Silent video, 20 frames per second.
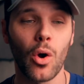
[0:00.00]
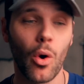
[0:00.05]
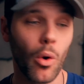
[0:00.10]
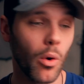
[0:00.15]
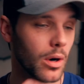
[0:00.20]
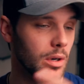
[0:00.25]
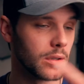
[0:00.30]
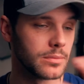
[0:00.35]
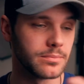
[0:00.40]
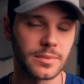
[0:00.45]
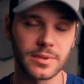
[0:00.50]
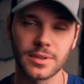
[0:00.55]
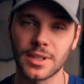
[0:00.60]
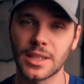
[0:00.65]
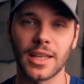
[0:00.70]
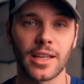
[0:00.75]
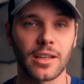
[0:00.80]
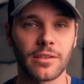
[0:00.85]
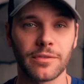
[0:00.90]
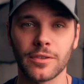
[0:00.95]
Or
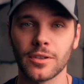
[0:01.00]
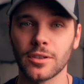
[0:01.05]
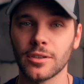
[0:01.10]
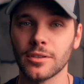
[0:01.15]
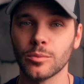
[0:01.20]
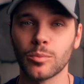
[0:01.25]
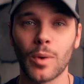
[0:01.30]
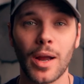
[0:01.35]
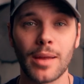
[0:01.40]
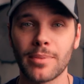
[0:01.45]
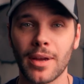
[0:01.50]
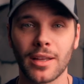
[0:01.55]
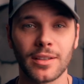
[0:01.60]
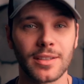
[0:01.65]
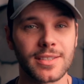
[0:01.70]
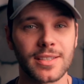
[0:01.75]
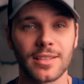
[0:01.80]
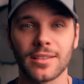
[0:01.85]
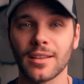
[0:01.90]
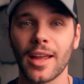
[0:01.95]
click for white
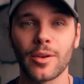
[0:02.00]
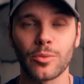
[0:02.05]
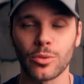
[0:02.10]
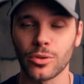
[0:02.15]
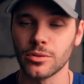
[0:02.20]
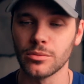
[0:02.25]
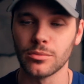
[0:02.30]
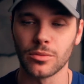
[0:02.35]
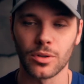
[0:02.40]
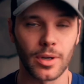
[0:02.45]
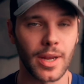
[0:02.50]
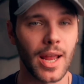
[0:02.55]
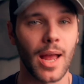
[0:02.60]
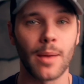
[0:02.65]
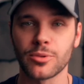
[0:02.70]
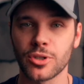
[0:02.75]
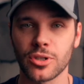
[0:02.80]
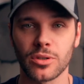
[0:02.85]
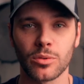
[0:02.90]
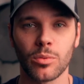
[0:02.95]
balance in Lightroom or
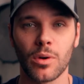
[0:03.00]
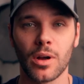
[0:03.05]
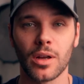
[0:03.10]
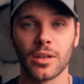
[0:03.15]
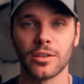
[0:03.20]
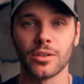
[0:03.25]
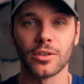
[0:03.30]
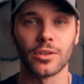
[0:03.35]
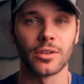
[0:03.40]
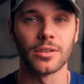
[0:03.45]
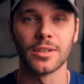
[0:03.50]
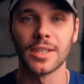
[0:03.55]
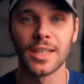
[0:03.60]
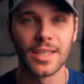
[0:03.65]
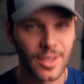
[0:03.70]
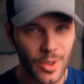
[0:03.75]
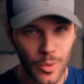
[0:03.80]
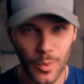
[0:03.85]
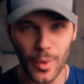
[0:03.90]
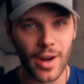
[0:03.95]
Capture One or
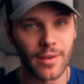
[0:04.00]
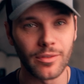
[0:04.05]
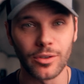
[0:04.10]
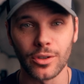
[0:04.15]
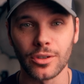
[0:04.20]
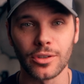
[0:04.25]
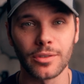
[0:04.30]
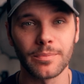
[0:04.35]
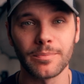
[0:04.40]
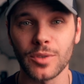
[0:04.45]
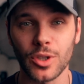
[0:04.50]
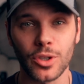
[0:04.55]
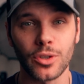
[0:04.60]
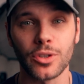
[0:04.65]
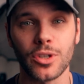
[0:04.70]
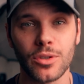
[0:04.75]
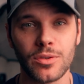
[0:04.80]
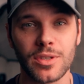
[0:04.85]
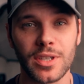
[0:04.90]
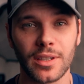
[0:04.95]
whatever you're
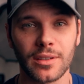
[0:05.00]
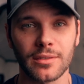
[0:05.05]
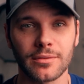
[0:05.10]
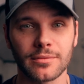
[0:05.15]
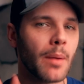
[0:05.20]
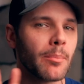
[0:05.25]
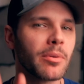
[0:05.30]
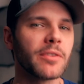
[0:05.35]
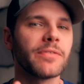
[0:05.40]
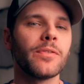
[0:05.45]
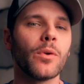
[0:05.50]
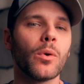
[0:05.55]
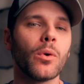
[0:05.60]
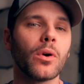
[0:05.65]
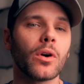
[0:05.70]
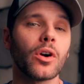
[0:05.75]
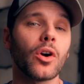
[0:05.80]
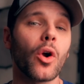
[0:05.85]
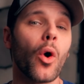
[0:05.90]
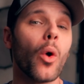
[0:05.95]
using. Number
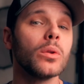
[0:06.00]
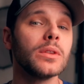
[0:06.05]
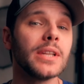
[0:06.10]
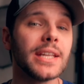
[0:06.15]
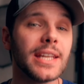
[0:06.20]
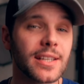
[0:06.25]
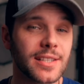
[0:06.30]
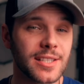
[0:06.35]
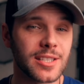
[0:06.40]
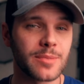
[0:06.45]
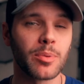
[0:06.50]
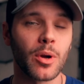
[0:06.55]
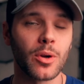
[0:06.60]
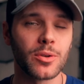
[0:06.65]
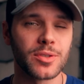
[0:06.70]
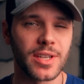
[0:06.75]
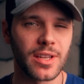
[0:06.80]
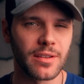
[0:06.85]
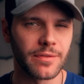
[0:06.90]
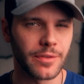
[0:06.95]
4, only
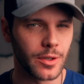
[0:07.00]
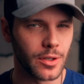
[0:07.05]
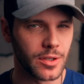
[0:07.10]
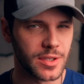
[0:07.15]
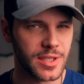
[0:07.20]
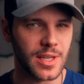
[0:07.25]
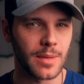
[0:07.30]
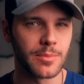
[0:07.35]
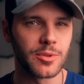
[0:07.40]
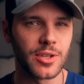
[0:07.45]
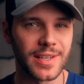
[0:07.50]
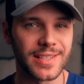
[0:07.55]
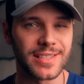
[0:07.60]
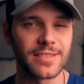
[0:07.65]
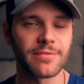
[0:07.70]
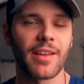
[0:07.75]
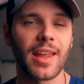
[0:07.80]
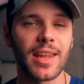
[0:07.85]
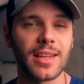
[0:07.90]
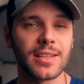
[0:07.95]
exposing for your
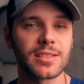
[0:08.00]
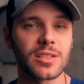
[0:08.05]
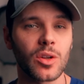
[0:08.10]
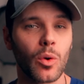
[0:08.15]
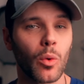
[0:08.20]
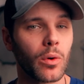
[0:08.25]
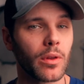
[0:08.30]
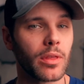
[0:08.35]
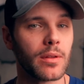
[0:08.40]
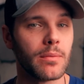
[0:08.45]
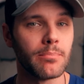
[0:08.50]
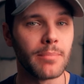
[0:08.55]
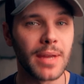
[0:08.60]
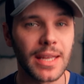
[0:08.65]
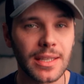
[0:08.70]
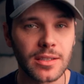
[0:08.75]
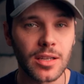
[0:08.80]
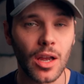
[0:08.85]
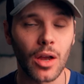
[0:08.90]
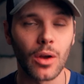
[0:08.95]
subject's face or the
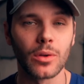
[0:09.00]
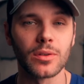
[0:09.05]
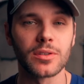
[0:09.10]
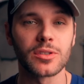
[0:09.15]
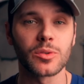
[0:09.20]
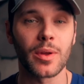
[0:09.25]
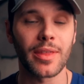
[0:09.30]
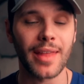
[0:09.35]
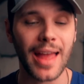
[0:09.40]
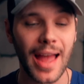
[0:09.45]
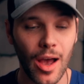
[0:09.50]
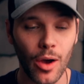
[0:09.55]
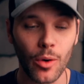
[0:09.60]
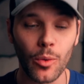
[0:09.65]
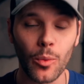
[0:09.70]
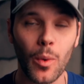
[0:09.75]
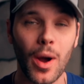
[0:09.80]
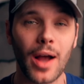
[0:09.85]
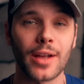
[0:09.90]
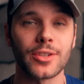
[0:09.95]
midtones
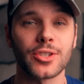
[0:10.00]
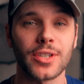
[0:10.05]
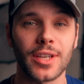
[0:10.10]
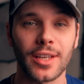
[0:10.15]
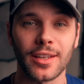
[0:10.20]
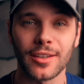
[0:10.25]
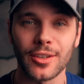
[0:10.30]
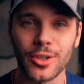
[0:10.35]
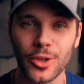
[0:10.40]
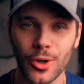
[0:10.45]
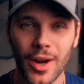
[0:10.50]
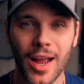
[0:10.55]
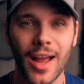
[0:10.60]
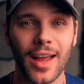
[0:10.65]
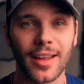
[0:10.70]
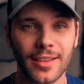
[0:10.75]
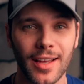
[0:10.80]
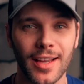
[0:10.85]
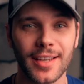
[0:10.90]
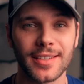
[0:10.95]
without watching your
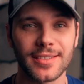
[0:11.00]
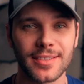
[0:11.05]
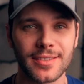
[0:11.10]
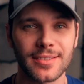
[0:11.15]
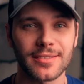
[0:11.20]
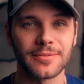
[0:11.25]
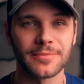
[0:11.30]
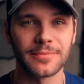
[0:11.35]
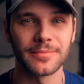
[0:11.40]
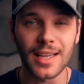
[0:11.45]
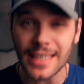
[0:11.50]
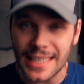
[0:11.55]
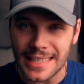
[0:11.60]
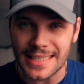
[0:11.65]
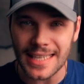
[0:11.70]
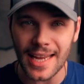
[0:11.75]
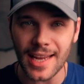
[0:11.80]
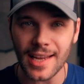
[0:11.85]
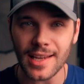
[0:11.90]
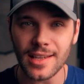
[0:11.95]
highlights. On sunny
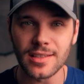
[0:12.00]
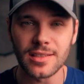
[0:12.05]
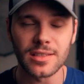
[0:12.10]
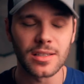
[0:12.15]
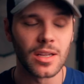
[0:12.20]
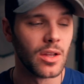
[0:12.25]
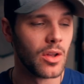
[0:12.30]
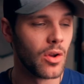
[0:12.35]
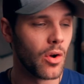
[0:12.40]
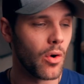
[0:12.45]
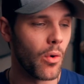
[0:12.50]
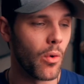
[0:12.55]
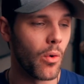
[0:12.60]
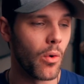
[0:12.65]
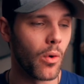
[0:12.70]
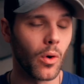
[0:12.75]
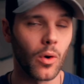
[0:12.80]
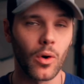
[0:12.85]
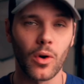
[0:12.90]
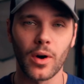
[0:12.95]
days,
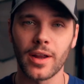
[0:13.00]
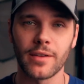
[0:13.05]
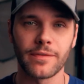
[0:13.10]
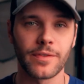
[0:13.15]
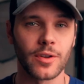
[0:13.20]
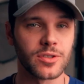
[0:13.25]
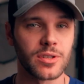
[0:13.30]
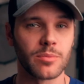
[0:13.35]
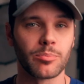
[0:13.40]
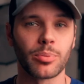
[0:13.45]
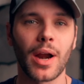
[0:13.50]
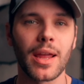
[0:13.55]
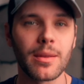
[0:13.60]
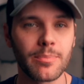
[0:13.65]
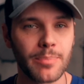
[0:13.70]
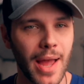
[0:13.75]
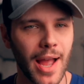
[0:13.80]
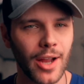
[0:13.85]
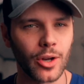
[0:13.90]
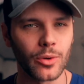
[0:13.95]
or if there's a
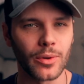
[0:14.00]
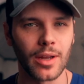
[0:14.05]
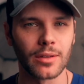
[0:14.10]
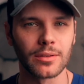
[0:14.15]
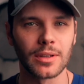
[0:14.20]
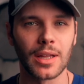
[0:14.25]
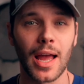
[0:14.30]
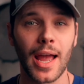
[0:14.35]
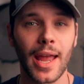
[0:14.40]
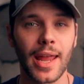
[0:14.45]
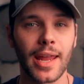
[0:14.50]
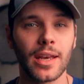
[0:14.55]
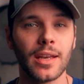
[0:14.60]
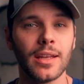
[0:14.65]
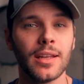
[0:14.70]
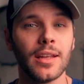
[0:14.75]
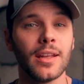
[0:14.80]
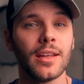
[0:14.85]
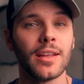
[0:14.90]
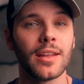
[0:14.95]
bright background light,
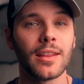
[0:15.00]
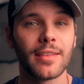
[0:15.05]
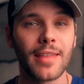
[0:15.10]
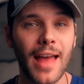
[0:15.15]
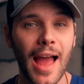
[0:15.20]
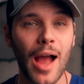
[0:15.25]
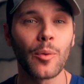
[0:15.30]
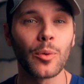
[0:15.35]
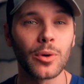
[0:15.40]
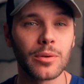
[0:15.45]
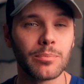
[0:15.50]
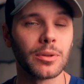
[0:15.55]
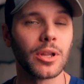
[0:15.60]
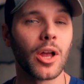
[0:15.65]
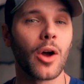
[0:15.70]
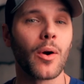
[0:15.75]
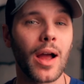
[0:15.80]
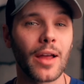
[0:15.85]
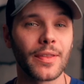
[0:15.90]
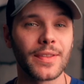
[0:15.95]
that would
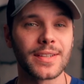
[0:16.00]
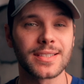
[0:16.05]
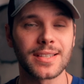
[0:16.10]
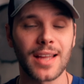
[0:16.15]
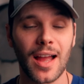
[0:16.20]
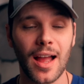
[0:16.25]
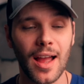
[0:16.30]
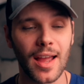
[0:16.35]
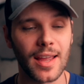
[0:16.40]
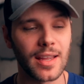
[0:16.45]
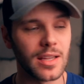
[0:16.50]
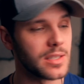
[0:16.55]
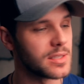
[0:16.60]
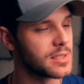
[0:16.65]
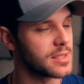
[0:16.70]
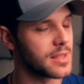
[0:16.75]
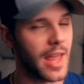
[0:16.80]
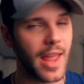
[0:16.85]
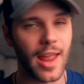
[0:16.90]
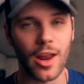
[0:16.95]
blow out the
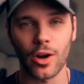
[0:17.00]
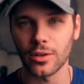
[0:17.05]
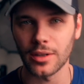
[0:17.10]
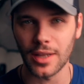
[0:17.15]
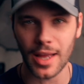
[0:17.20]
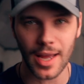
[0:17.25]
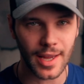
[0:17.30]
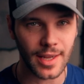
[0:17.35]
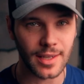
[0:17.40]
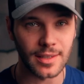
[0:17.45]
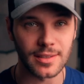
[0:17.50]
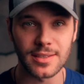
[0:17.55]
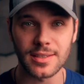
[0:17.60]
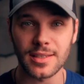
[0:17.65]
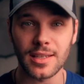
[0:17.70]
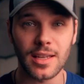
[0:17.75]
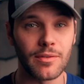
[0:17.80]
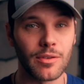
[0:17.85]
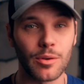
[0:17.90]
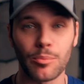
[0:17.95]
skies, the hair
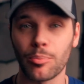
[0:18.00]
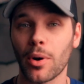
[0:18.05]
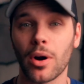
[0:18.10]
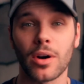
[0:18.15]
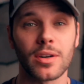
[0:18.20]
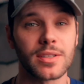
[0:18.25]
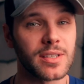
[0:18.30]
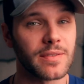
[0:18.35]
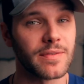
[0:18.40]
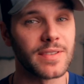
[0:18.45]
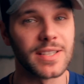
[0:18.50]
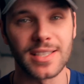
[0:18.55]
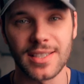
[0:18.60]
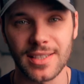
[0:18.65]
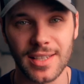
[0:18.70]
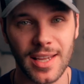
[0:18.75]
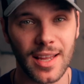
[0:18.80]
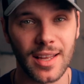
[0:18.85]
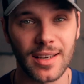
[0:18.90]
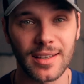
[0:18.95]
lights, even parts of the
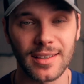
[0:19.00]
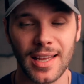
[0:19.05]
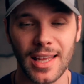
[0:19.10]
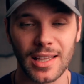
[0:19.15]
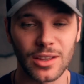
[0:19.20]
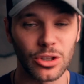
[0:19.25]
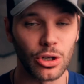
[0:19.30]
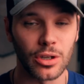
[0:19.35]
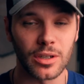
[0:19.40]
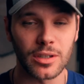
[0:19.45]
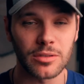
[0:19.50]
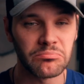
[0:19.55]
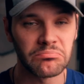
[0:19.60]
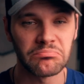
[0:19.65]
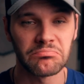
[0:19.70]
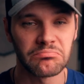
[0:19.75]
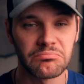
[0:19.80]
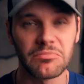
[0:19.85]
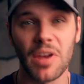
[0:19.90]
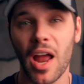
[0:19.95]
skin, and look
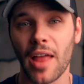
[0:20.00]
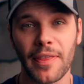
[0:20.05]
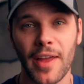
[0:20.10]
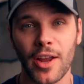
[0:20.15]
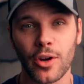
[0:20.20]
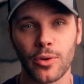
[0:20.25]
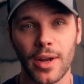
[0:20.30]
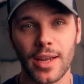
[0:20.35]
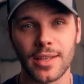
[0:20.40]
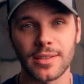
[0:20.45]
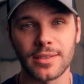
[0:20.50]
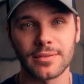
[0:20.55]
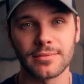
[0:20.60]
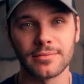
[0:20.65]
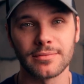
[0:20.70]
not that great.